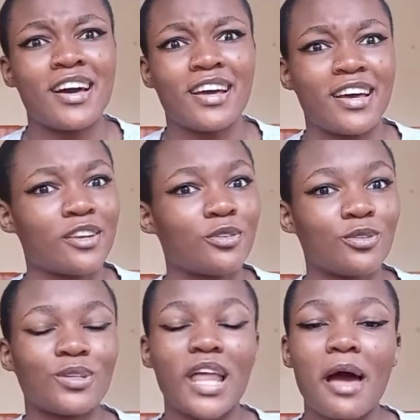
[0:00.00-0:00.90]
I don't know
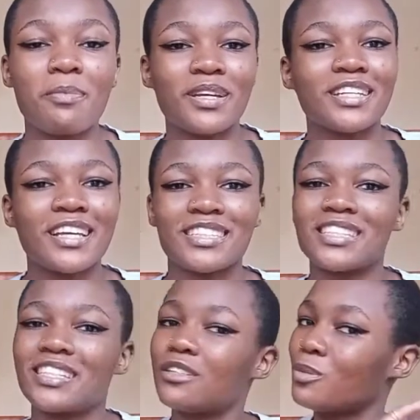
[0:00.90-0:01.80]
what happened. I just
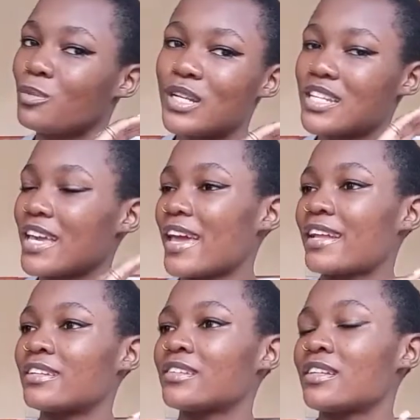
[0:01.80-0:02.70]
hit puberty and
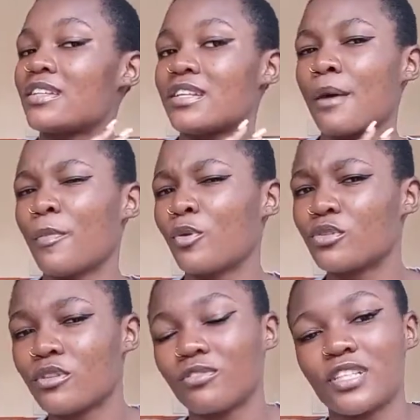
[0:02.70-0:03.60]
it somehow
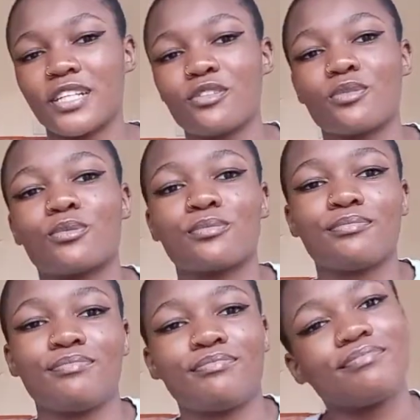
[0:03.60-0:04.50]
softened. So
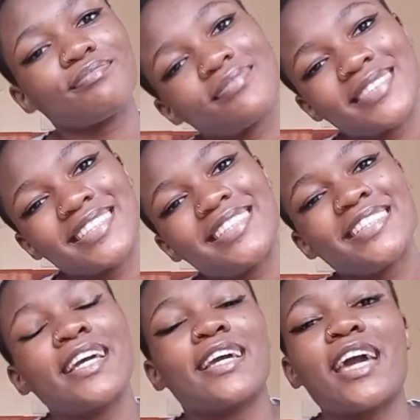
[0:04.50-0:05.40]

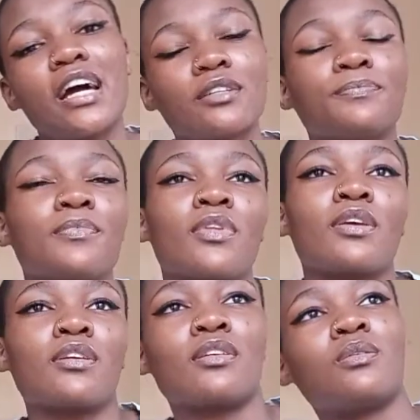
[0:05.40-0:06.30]
yeah,
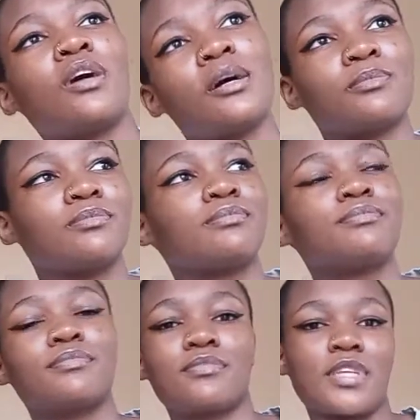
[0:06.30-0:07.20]
I'm
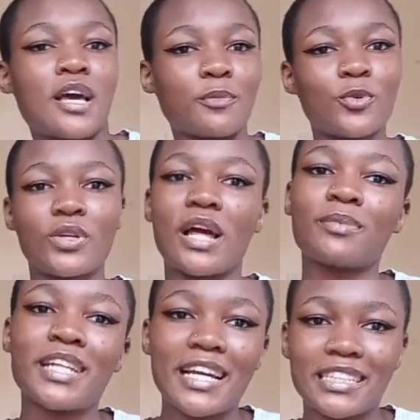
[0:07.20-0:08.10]
cool. I'm
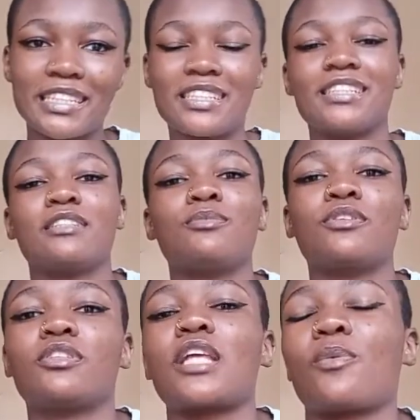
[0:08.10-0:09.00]
glad it did
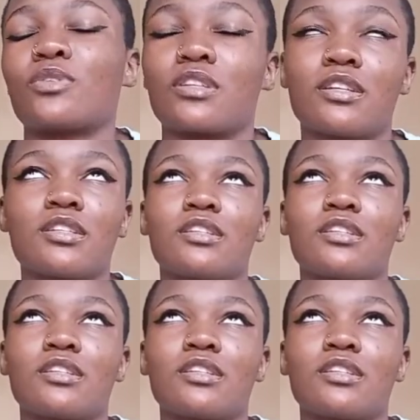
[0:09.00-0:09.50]
because I was getting